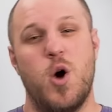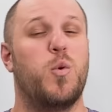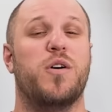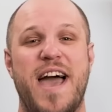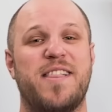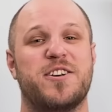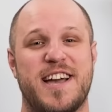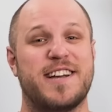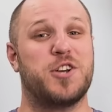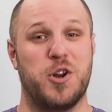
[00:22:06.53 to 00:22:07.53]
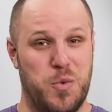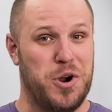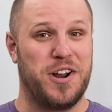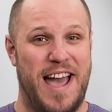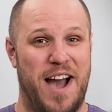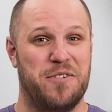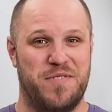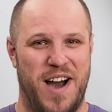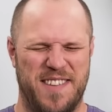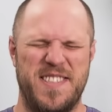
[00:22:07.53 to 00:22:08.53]
Well, that looks like it's going to work out
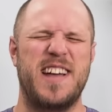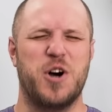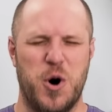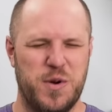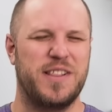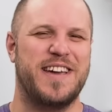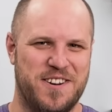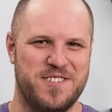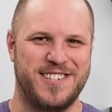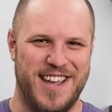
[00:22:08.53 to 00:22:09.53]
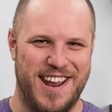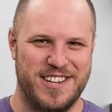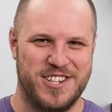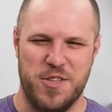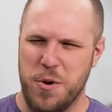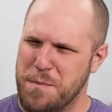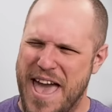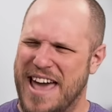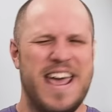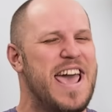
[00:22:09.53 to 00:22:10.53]
fine. They totally understand each other.
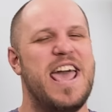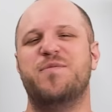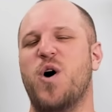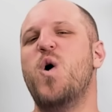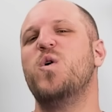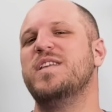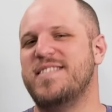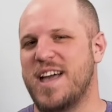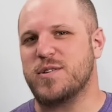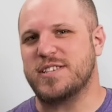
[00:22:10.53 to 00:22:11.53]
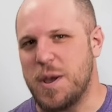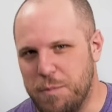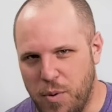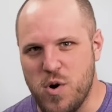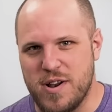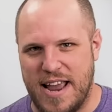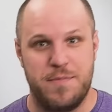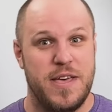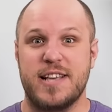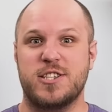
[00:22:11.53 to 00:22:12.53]
Man, if only there was a board game
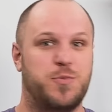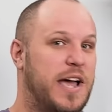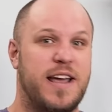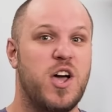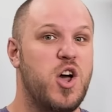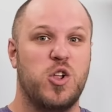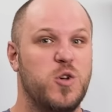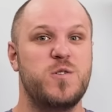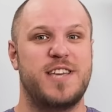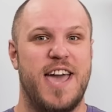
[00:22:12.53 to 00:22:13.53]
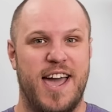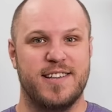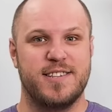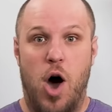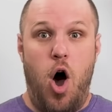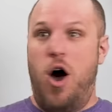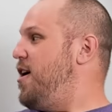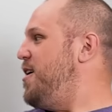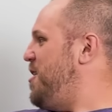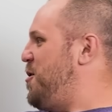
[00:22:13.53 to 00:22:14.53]
that explained luthiers. Oh,
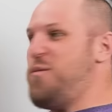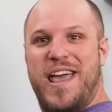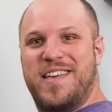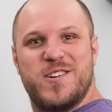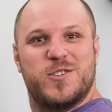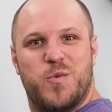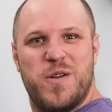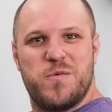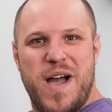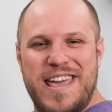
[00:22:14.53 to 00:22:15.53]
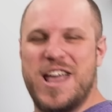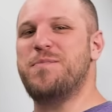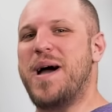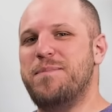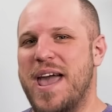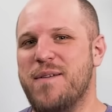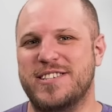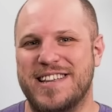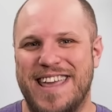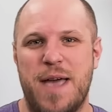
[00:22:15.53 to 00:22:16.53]
Wait, there's one right here by
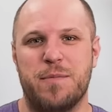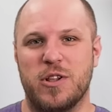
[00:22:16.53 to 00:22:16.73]
Paverson Game.